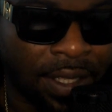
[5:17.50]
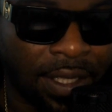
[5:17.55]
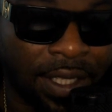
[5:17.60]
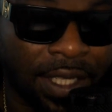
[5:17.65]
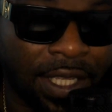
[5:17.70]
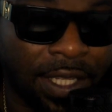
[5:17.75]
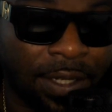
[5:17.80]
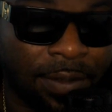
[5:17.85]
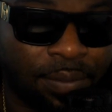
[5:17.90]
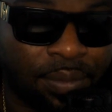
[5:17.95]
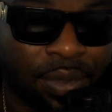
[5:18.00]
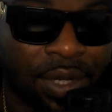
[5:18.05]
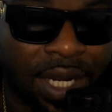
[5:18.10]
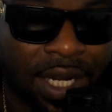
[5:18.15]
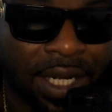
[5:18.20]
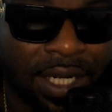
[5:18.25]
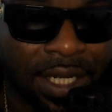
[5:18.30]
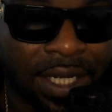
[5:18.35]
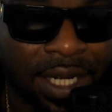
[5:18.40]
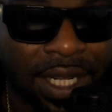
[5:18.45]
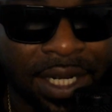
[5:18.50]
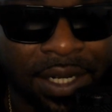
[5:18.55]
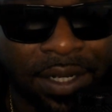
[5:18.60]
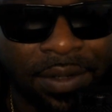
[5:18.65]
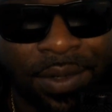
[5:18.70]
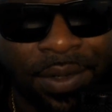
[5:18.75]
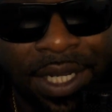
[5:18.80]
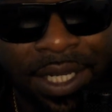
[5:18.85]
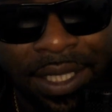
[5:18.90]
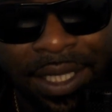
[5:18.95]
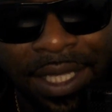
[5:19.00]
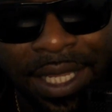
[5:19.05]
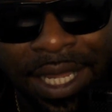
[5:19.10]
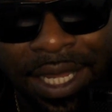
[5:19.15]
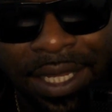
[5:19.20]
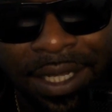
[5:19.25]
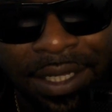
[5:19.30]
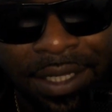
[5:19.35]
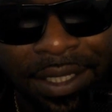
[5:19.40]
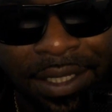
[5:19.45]
getting pregnant out of
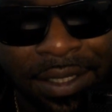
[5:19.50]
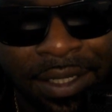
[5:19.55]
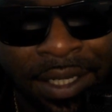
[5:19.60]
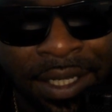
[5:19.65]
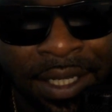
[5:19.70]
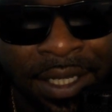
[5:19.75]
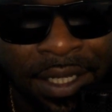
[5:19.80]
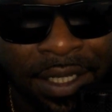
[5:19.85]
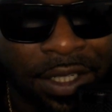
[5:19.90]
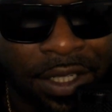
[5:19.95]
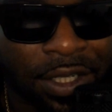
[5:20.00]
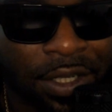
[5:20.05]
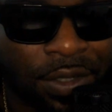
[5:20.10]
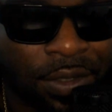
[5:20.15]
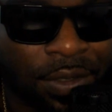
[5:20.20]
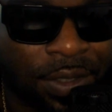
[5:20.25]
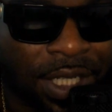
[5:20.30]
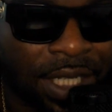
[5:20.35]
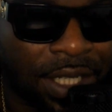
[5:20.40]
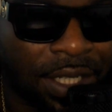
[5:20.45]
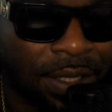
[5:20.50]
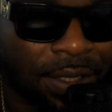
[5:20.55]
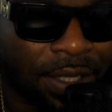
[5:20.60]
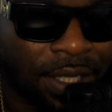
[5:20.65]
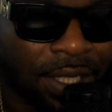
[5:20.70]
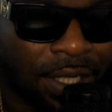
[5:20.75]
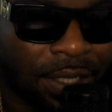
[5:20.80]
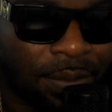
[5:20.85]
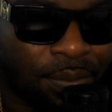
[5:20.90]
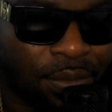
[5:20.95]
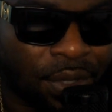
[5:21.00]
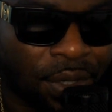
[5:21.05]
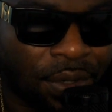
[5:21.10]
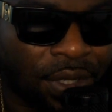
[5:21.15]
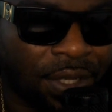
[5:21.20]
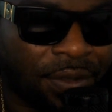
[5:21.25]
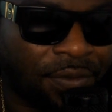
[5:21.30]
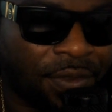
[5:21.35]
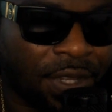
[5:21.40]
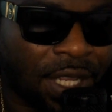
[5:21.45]
wedlock, and you know, getting a, a
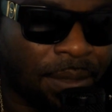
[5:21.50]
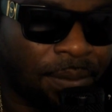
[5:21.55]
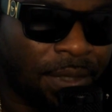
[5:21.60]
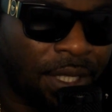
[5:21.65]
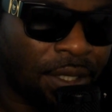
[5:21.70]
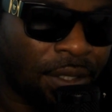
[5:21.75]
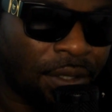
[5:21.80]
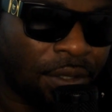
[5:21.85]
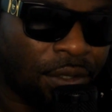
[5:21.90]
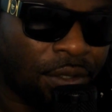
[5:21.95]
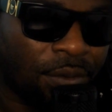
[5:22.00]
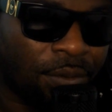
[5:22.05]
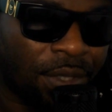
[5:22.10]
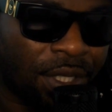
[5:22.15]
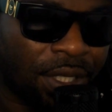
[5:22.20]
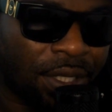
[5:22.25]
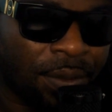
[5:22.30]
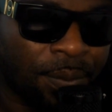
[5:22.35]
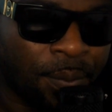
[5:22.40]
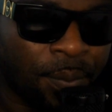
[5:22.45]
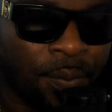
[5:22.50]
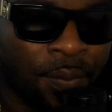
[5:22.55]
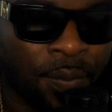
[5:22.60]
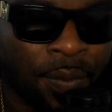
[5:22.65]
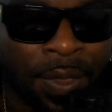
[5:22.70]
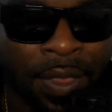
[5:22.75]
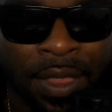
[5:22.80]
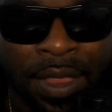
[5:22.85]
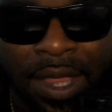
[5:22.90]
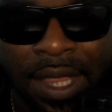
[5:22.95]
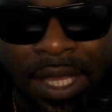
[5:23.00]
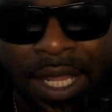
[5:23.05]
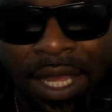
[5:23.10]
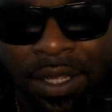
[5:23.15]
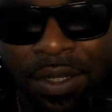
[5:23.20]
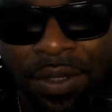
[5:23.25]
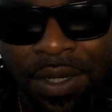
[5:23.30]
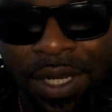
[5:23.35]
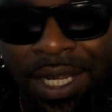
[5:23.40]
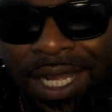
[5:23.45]
broken family home, and now
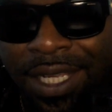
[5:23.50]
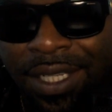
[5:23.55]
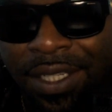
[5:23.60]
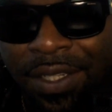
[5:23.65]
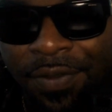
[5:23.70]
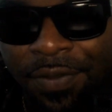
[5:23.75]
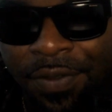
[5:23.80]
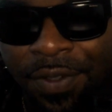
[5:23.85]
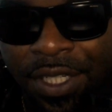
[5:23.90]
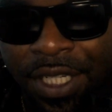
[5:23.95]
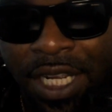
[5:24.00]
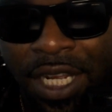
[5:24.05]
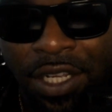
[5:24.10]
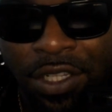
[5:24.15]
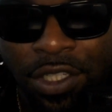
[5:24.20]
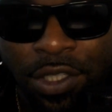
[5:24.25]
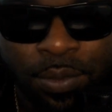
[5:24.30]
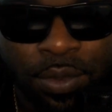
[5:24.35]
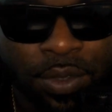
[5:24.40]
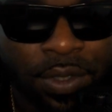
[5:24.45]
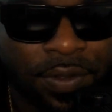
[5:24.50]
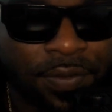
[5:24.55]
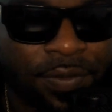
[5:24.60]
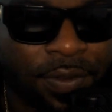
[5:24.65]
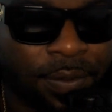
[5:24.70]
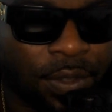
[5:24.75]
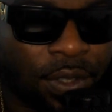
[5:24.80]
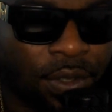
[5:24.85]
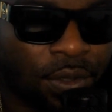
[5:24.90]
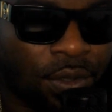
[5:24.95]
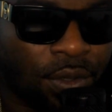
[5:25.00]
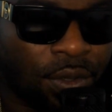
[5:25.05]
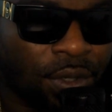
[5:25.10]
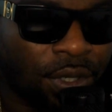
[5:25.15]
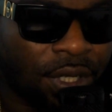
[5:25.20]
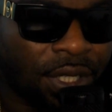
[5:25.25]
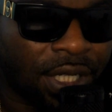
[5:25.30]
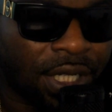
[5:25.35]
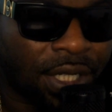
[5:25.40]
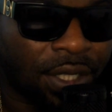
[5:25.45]
you're asking for child support from the
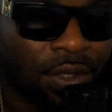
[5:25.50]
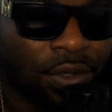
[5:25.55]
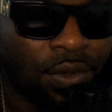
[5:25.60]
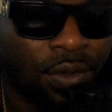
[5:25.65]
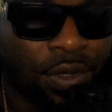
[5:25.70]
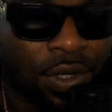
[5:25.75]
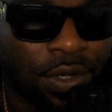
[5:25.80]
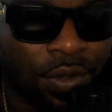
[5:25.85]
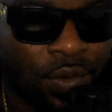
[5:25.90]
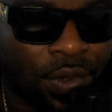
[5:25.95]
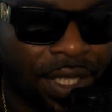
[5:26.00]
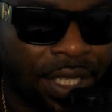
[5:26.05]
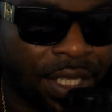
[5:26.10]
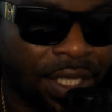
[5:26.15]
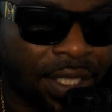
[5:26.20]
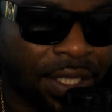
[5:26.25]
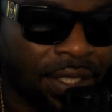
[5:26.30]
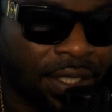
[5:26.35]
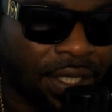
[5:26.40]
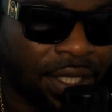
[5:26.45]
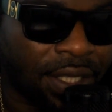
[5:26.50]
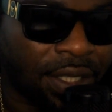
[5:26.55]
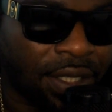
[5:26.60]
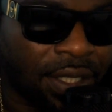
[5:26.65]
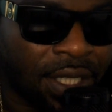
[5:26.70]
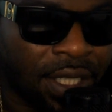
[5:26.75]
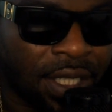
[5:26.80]
court, and the court wins, and